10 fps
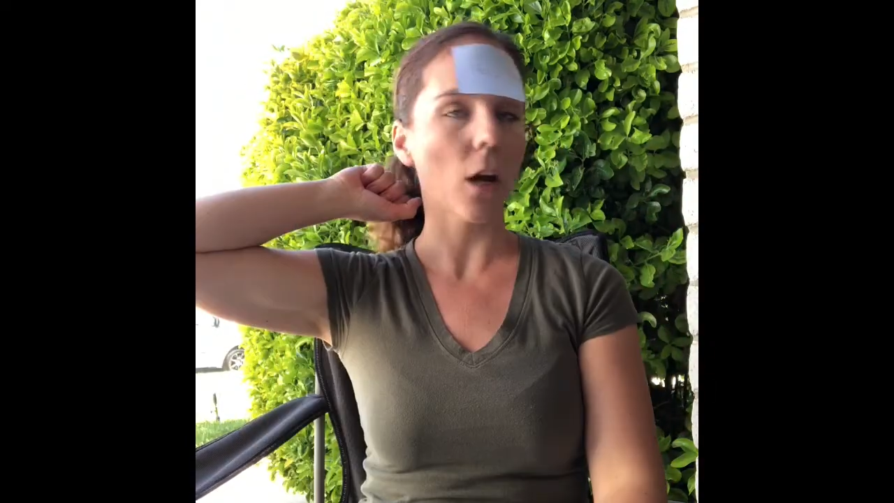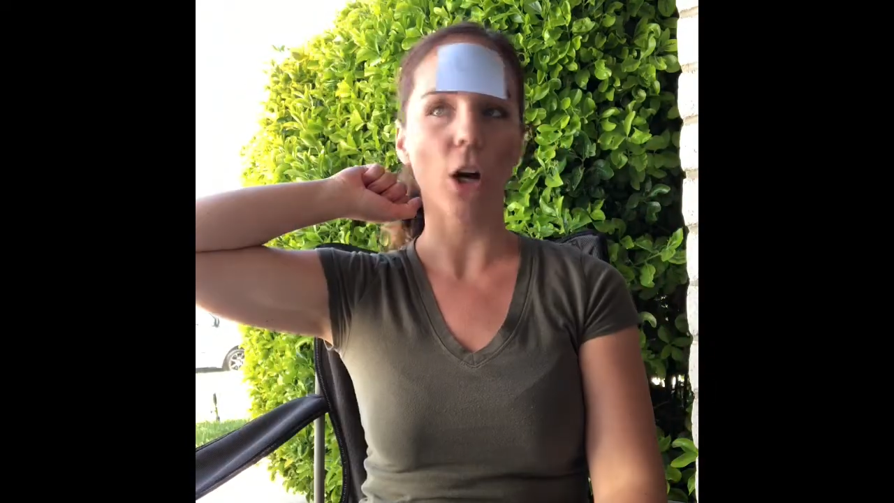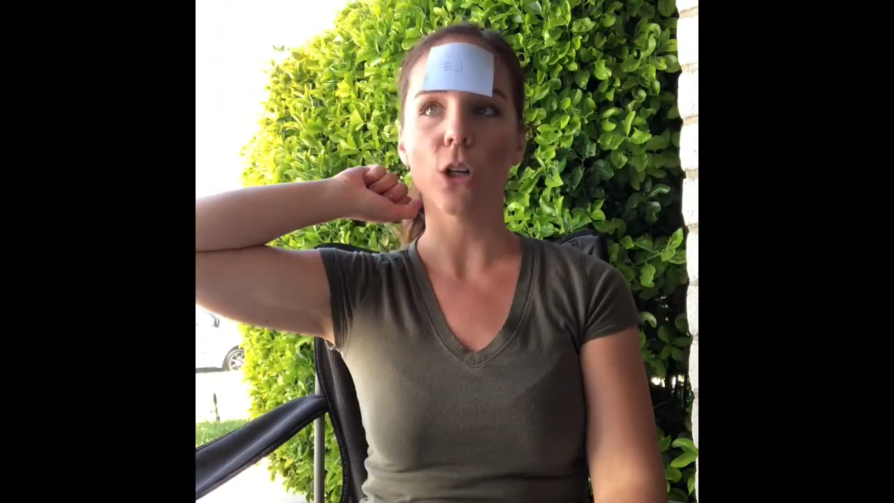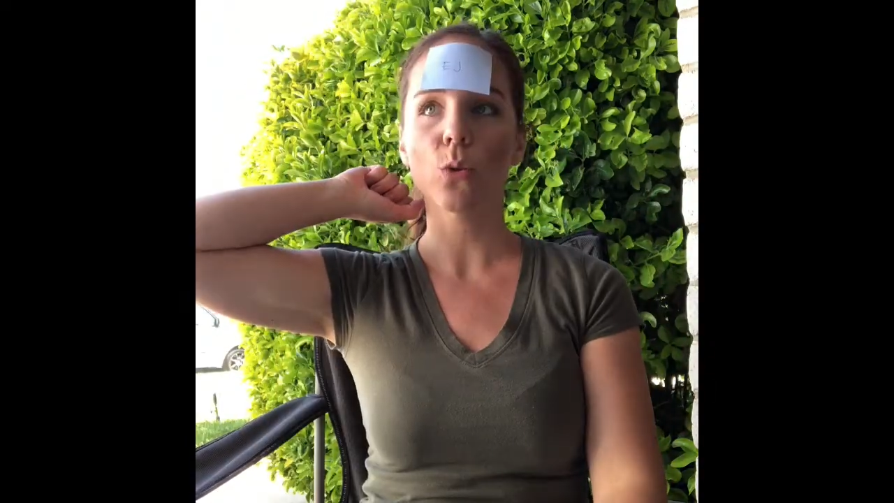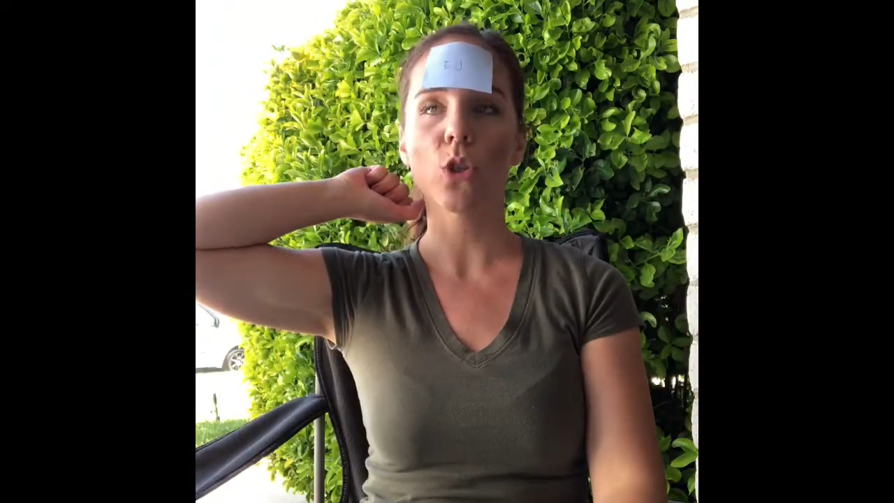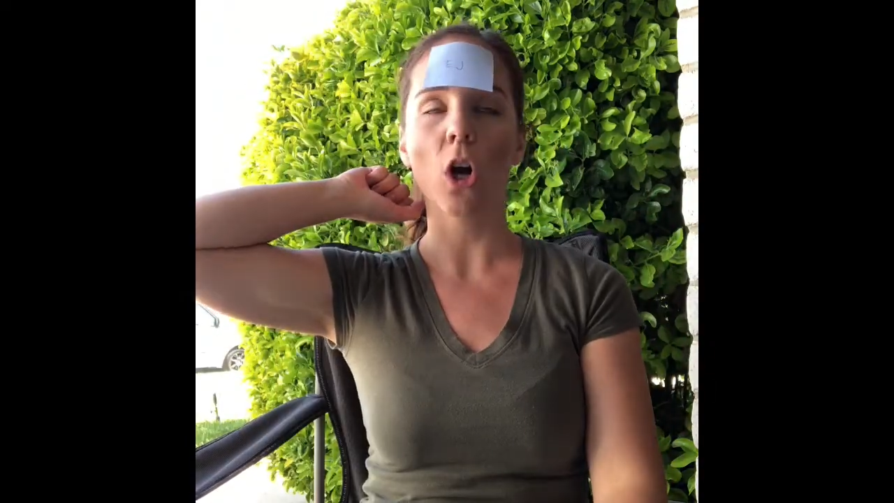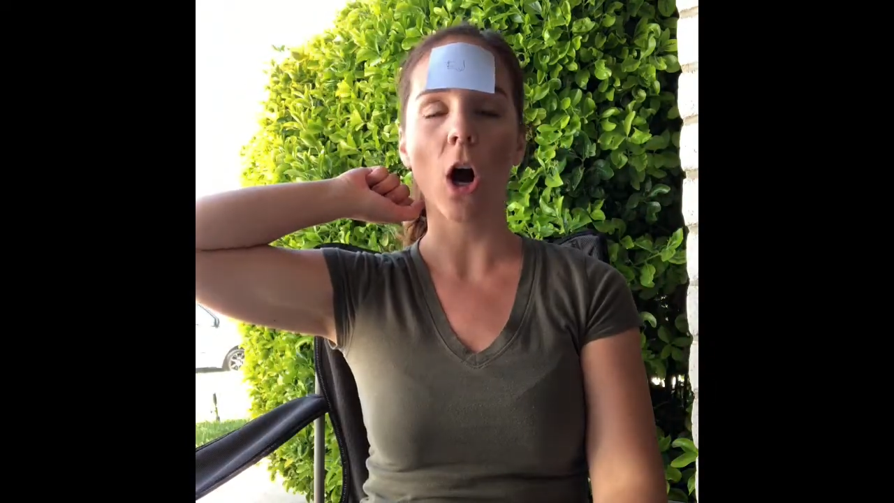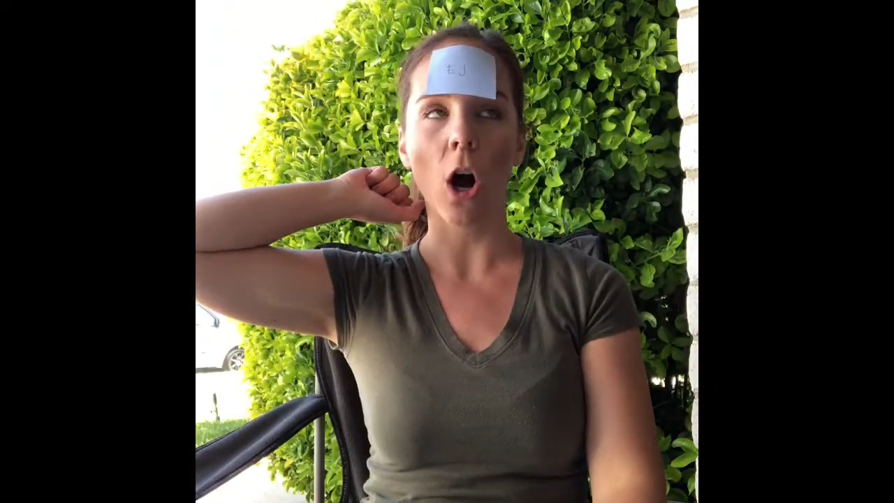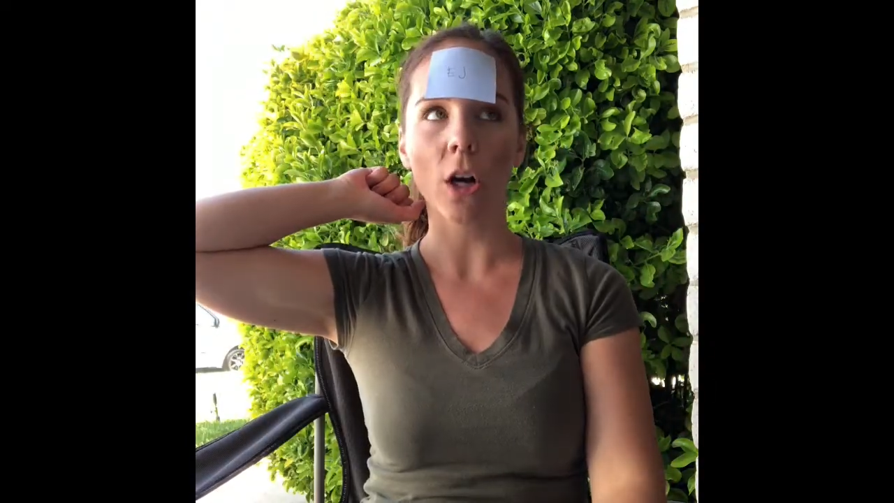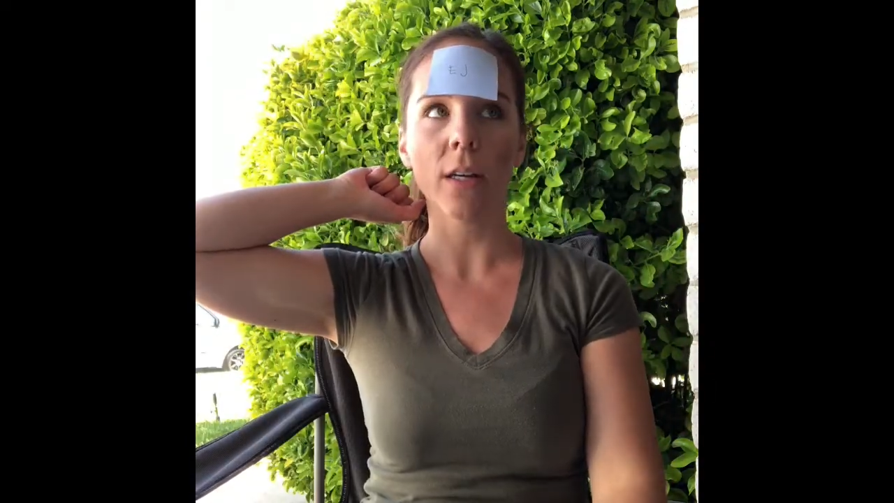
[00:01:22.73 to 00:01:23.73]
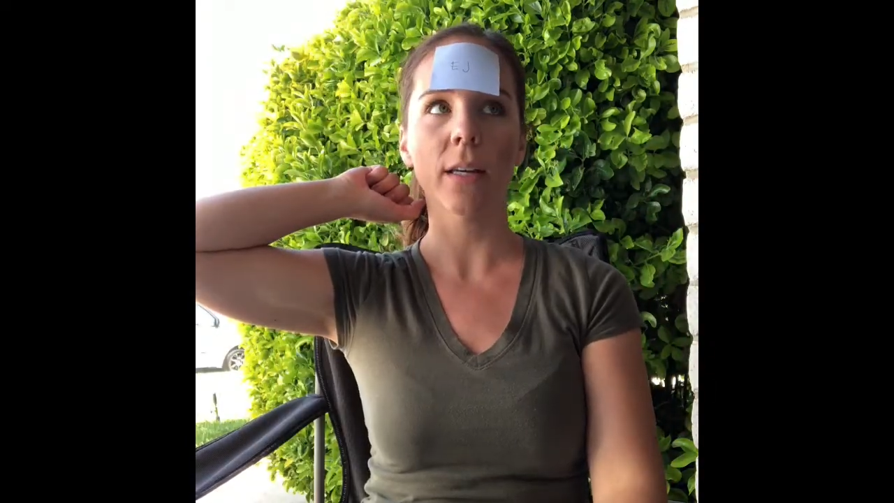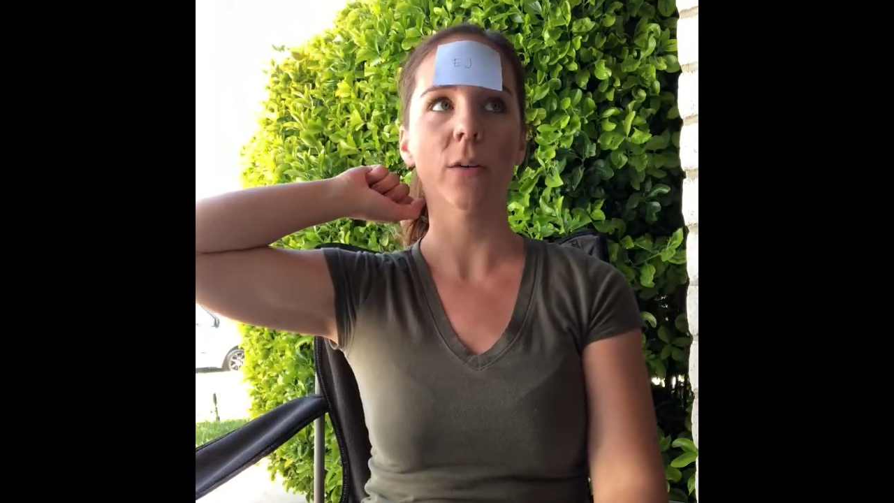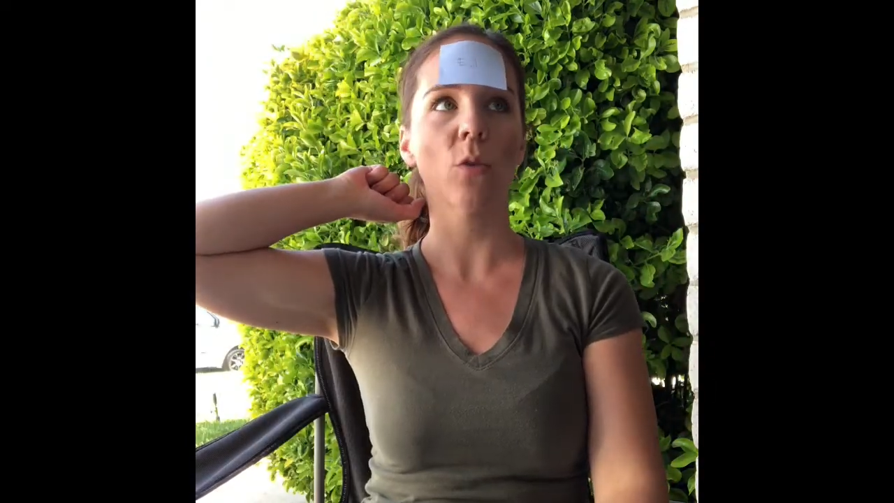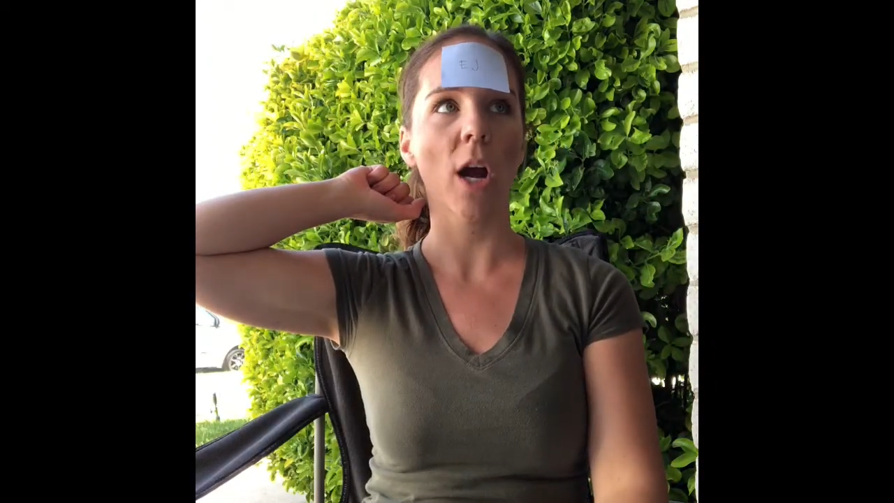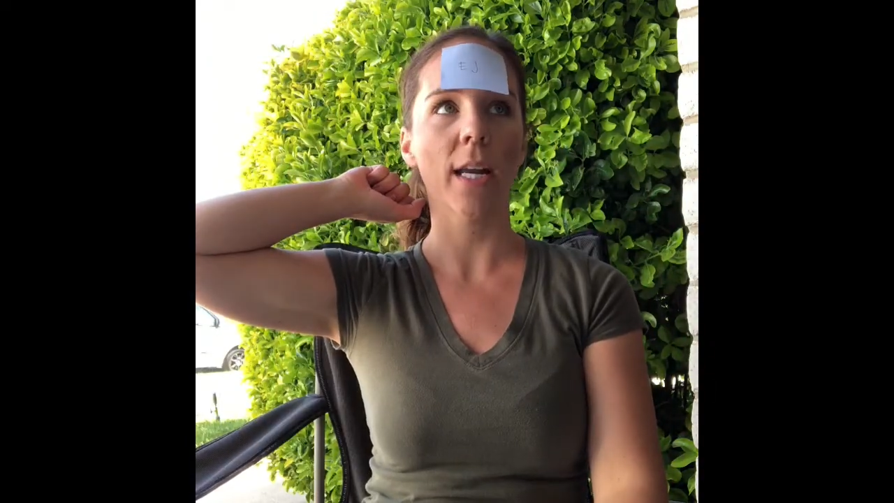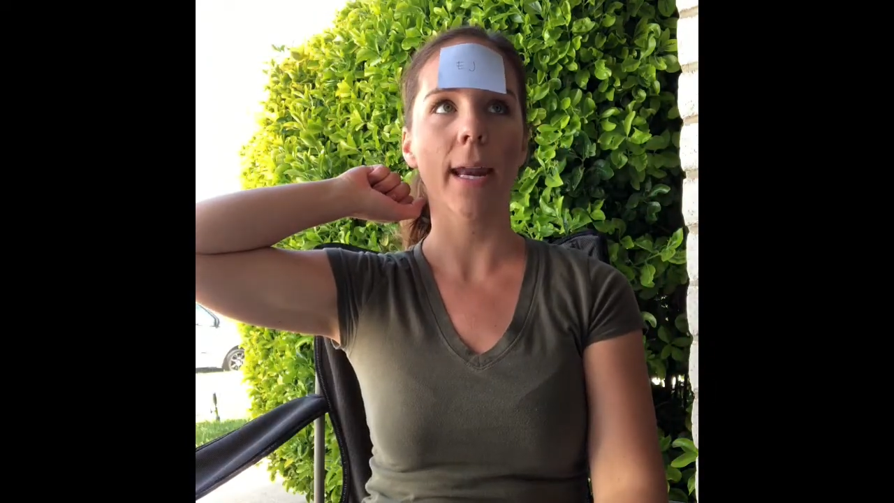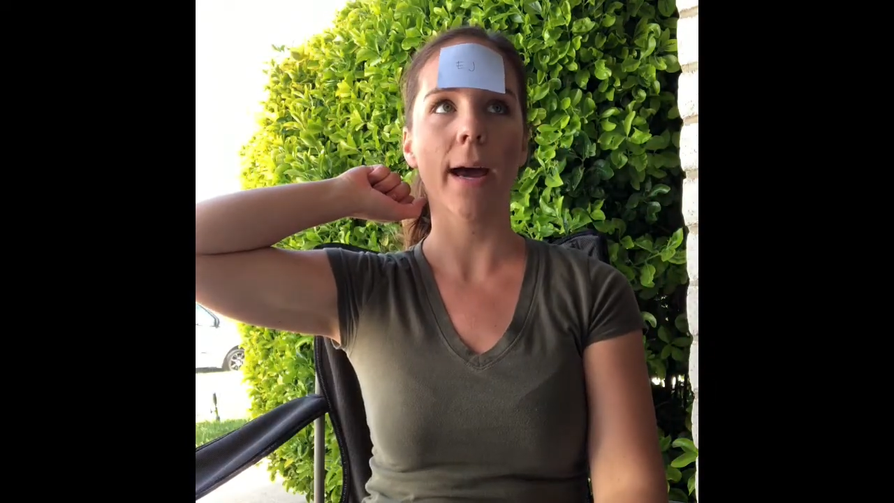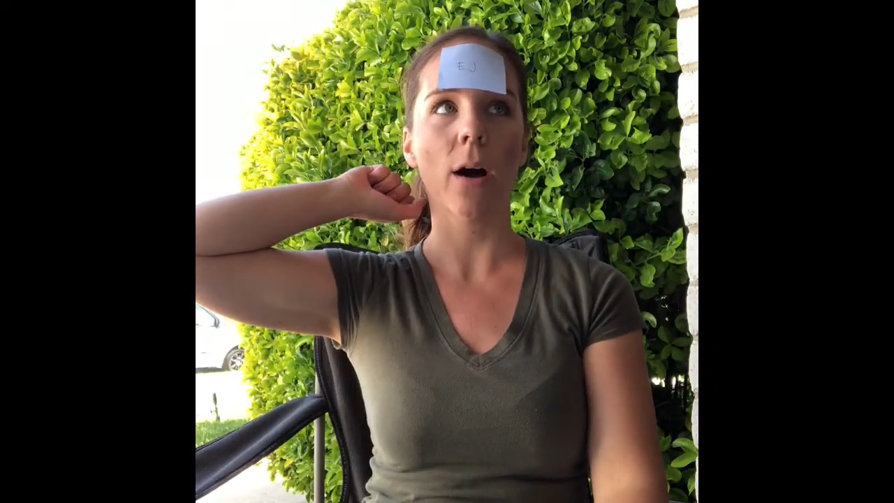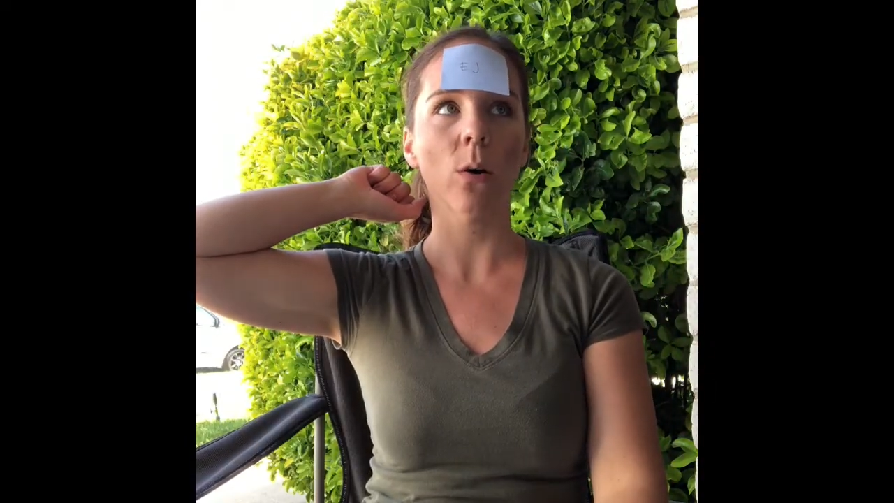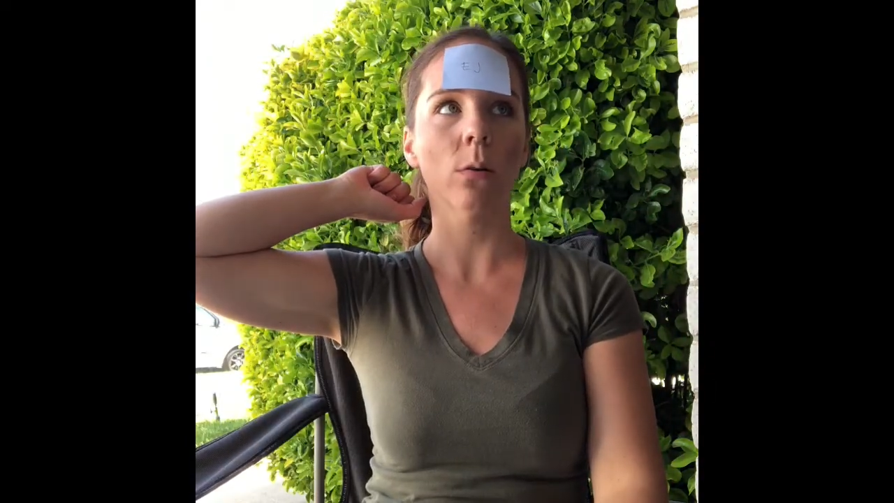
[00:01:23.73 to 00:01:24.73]
Are you talking right
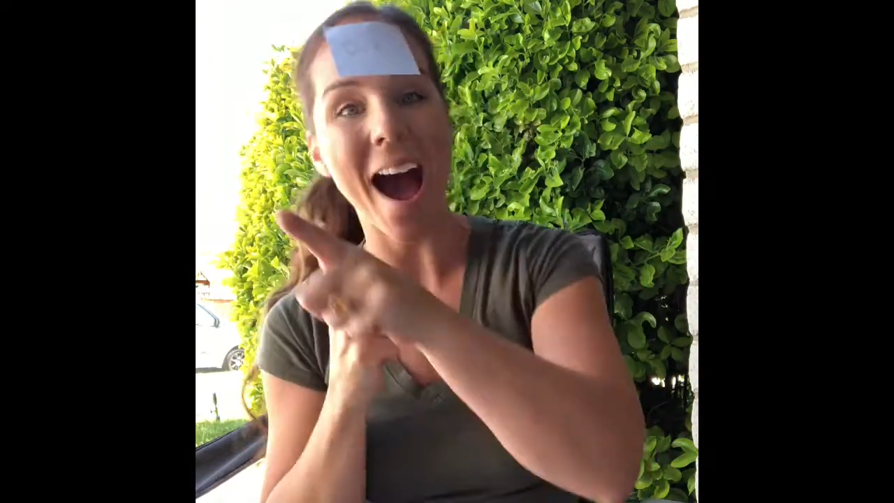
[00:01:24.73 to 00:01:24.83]
now?